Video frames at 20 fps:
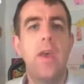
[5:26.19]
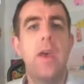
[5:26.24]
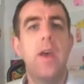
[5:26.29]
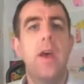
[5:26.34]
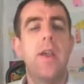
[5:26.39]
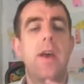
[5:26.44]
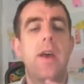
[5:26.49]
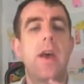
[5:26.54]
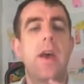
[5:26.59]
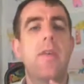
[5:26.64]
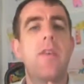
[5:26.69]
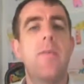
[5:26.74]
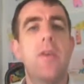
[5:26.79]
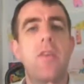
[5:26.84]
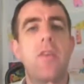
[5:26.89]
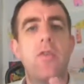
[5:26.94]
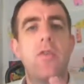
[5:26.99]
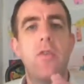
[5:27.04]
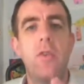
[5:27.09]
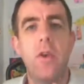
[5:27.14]
And I have to make
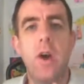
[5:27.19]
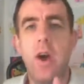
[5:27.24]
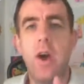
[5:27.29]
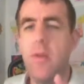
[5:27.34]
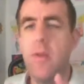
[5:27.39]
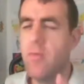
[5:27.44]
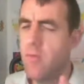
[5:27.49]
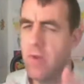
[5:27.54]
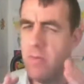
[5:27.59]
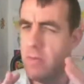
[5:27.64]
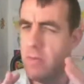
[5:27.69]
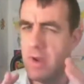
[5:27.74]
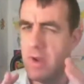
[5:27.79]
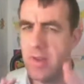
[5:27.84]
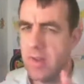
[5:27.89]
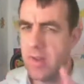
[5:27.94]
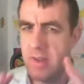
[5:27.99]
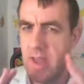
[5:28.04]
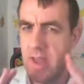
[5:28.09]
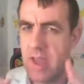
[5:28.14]
sure I've written my
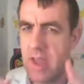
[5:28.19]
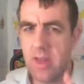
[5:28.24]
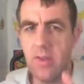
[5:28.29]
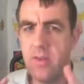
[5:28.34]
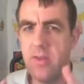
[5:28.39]
scale